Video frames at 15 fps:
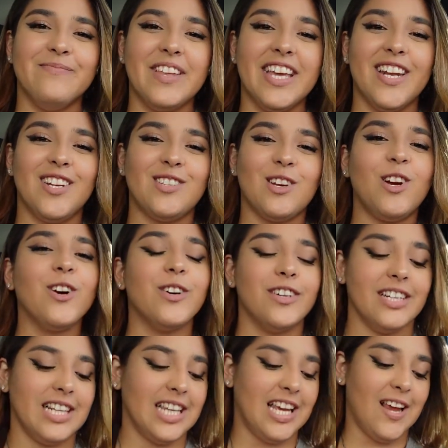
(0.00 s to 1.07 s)
It is
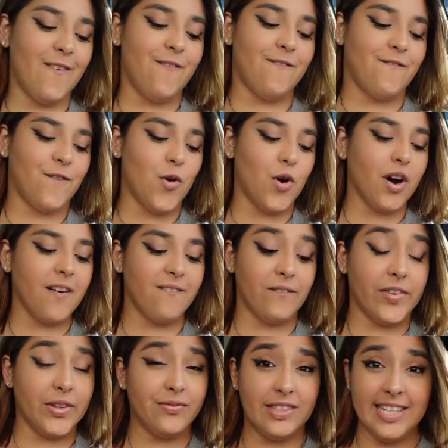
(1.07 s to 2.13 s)
currently
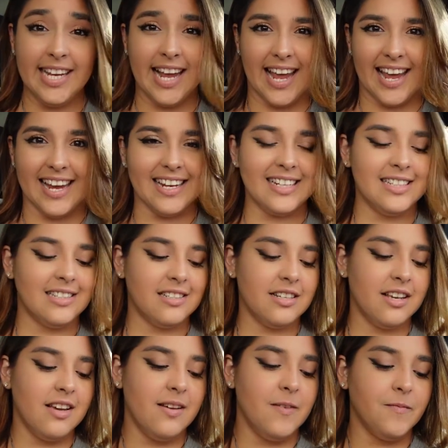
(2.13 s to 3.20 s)
4:58.
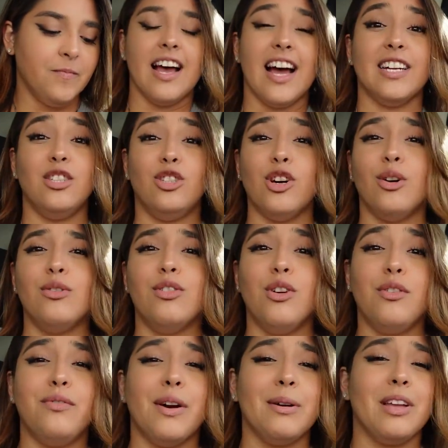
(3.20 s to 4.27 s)
I don't
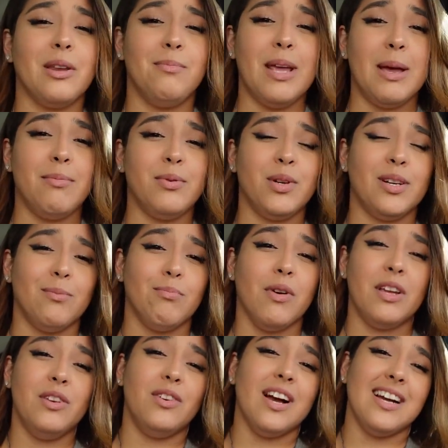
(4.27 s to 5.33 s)
know if I'm going to be able to
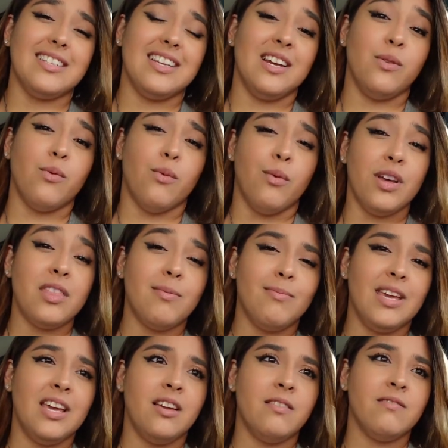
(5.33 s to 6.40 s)
bring you guys in with
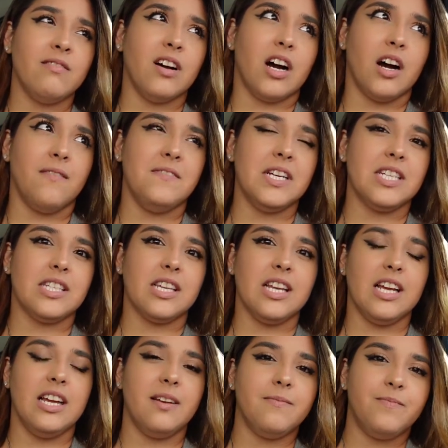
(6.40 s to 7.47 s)
me,
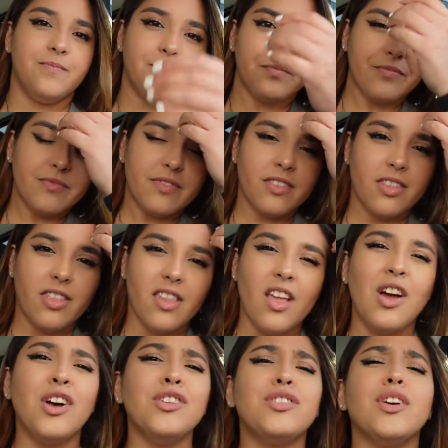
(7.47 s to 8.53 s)
obviously.
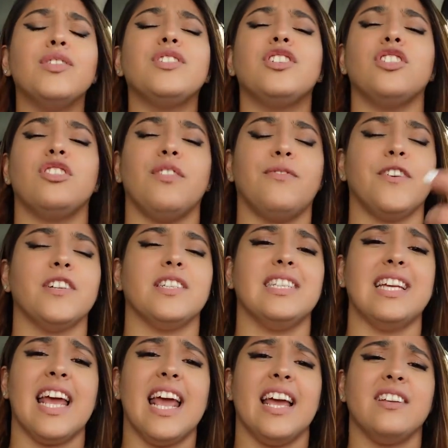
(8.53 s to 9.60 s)
Also, it's just the first
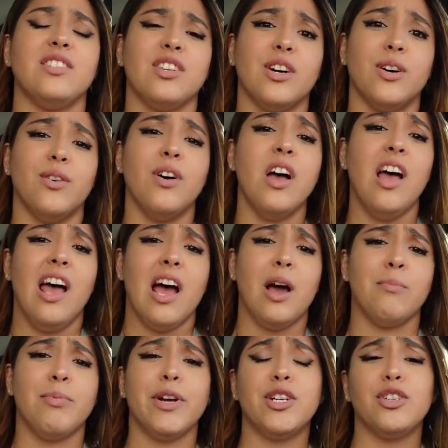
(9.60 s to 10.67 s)
day, so
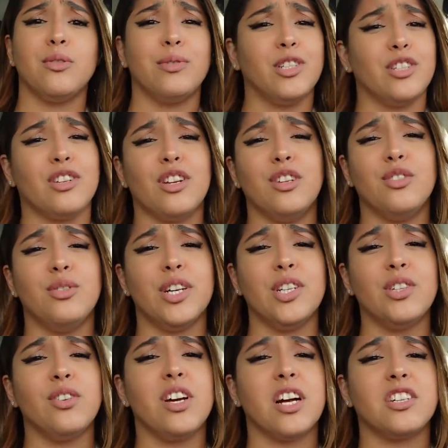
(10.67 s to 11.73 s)
I'm pretty sure we're just going to do
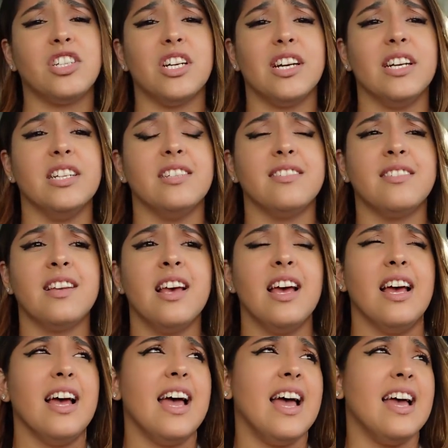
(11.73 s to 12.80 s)
introductions,
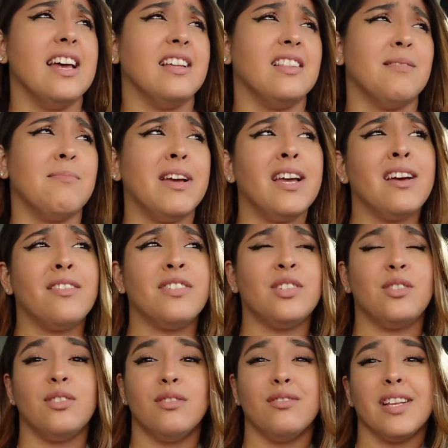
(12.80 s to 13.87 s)
and they might have
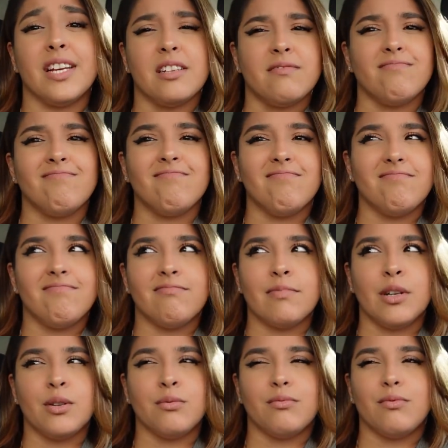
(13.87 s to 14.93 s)
us do like
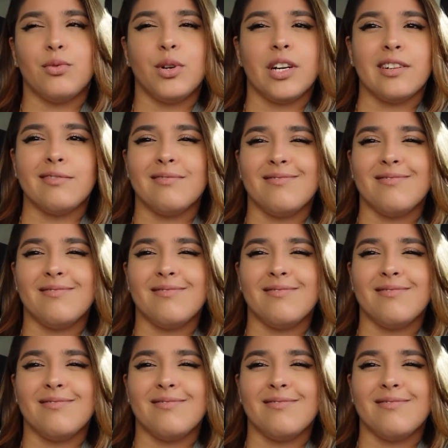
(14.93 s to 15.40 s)
a quick